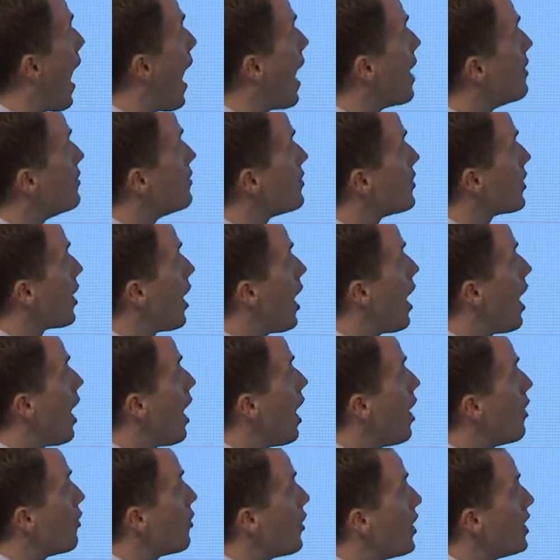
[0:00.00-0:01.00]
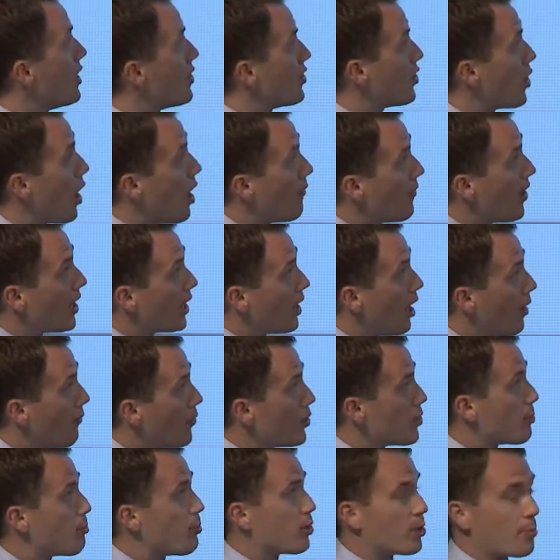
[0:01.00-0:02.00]
and the survey
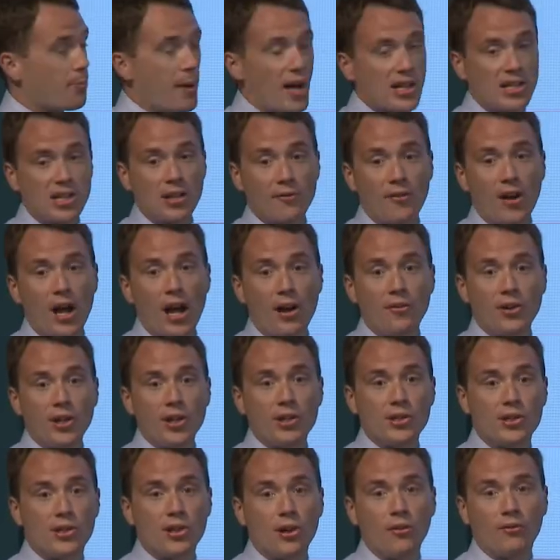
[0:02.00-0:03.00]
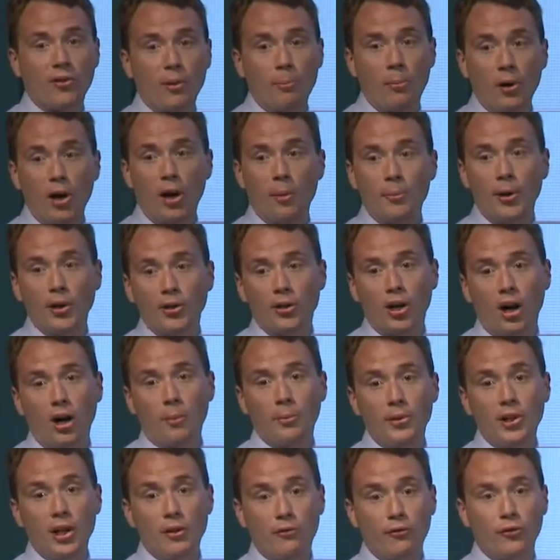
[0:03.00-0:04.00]
covers prospective areas of the
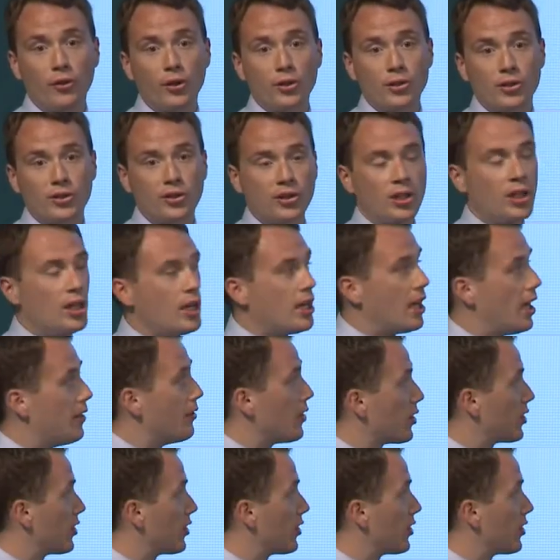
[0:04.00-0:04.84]
Permo-Carboniferous in